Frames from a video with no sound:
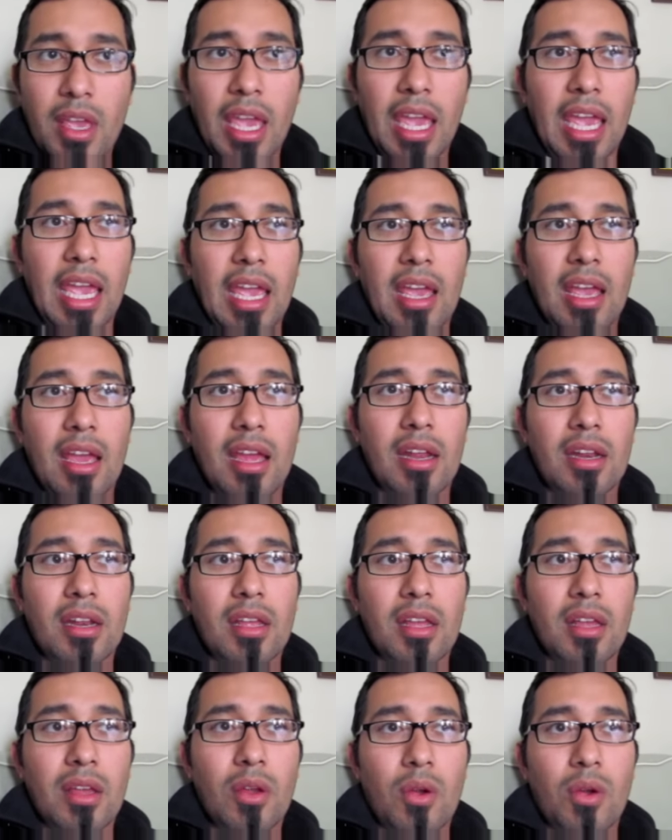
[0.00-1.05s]
and
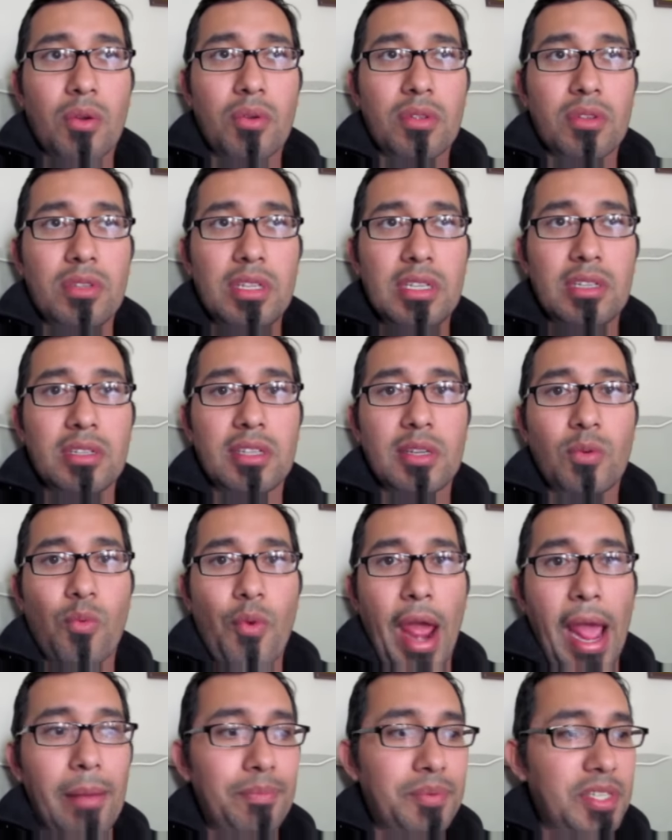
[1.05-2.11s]
literally
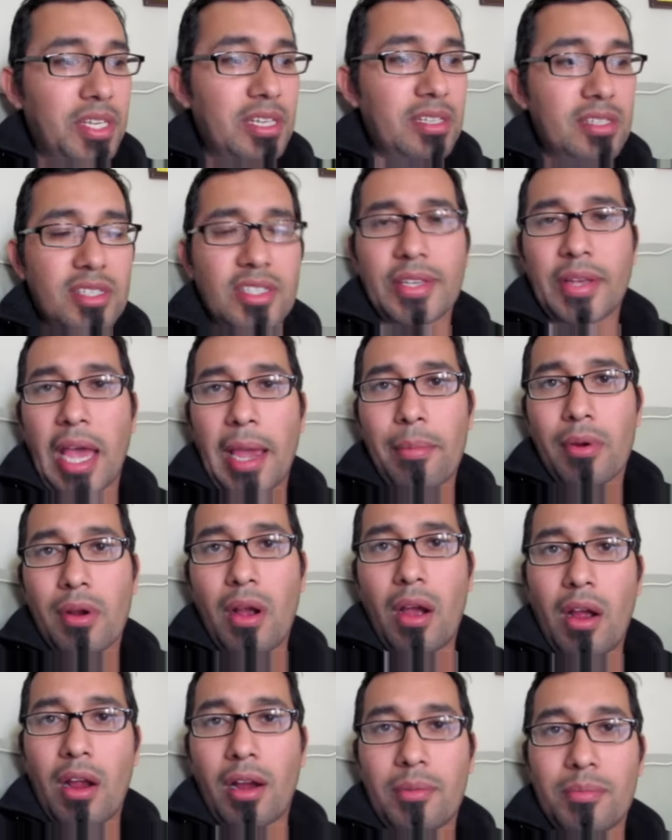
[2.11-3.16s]
wraps his cyber
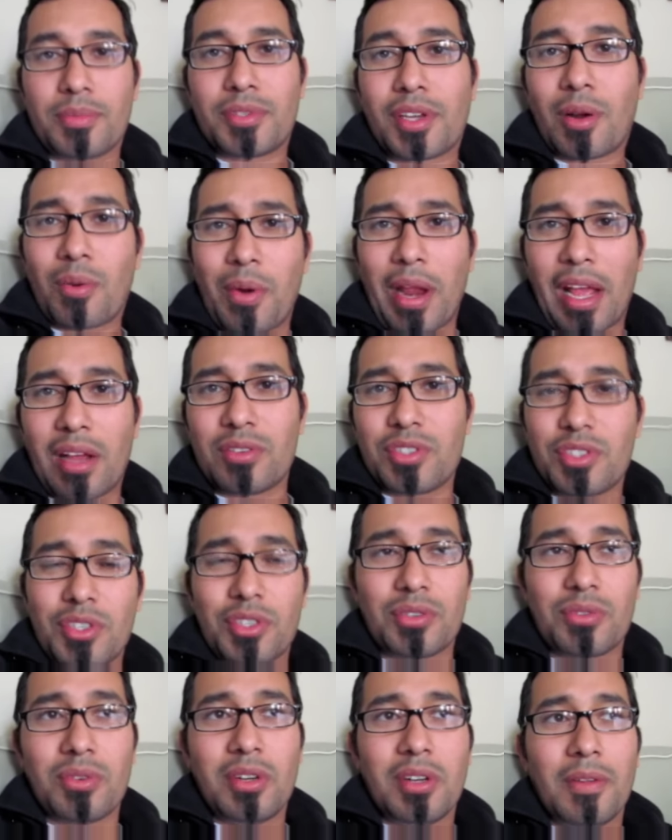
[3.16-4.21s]
arms around
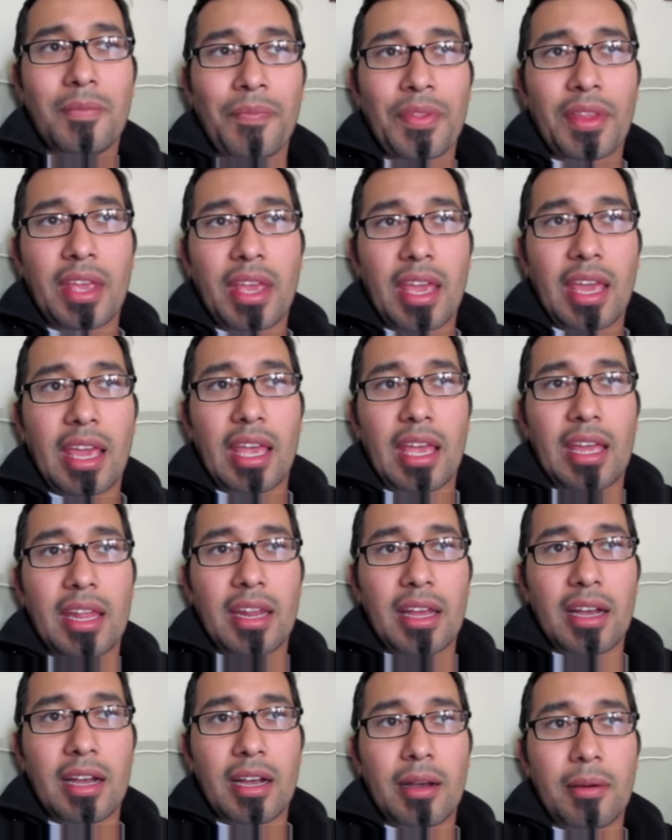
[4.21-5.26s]
you and
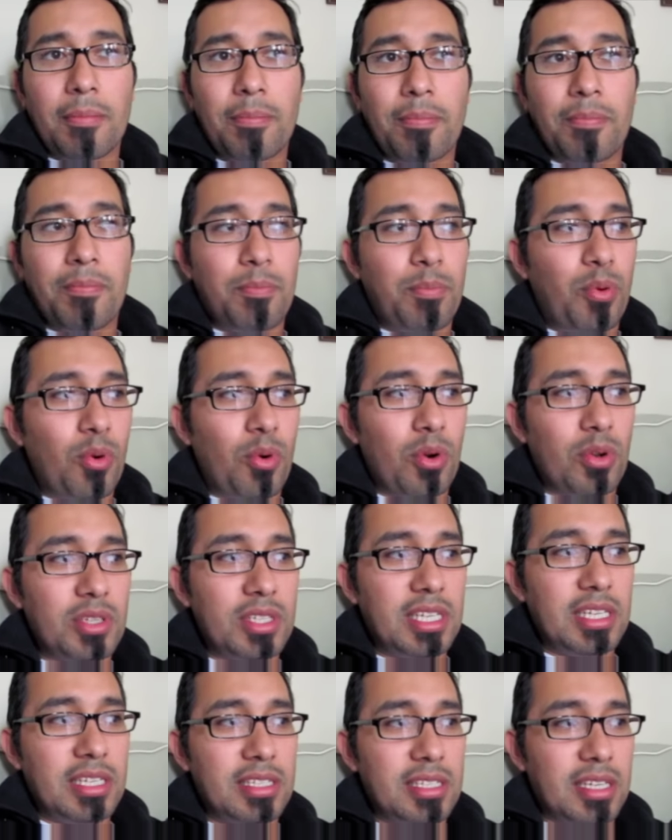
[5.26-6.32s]
uh, pours
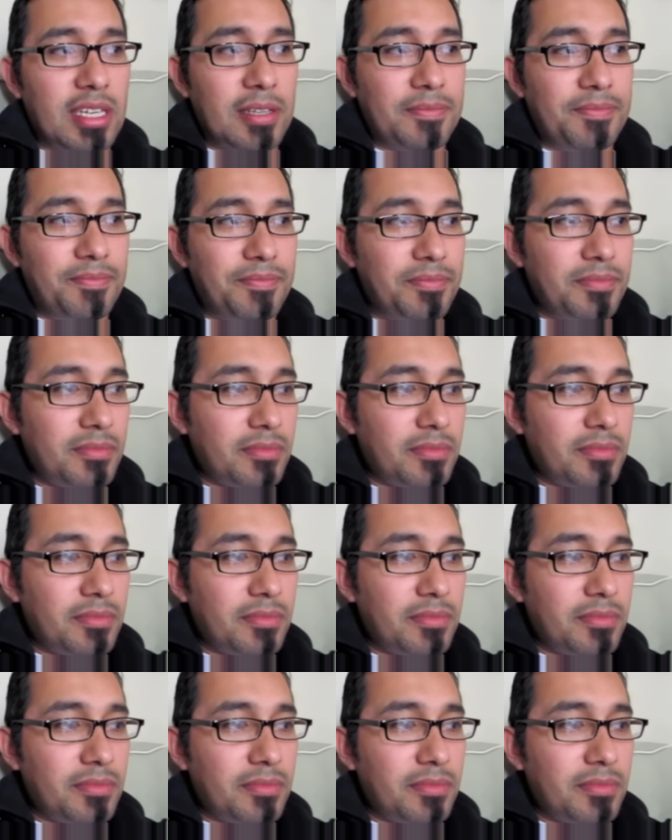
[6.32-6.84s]
his um,